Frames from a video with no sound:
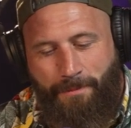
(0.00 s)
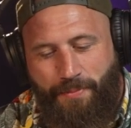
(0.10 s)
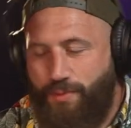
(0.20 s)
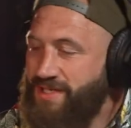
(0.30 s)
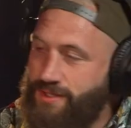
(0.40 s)

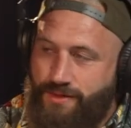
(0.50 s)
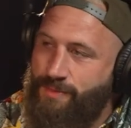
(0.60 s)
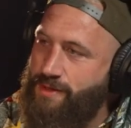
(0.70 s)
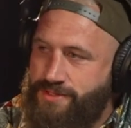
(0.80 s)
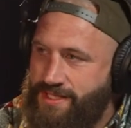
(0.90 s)
But we took
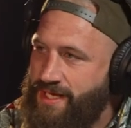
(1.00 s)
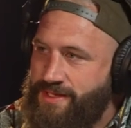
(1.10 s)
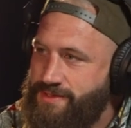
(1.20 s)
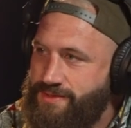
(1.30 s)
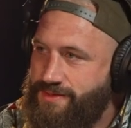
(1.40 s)
most
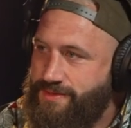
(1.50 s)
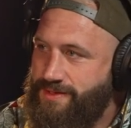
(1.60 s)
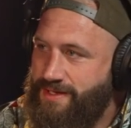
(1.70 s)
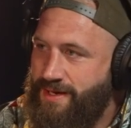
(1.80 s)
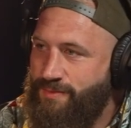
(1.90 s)
things
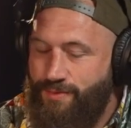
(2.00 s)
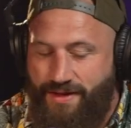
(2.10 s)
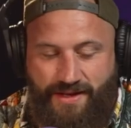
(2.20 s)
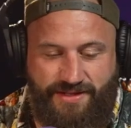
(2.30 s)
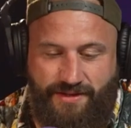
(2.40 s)
and we
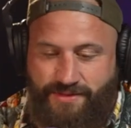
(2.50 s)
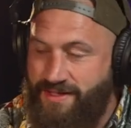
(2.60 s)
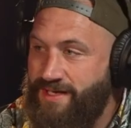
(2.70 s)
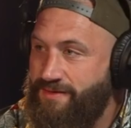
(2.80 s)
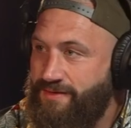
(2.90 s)
went, that's ours
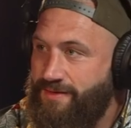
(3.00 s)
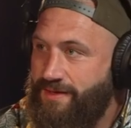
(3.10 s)
now.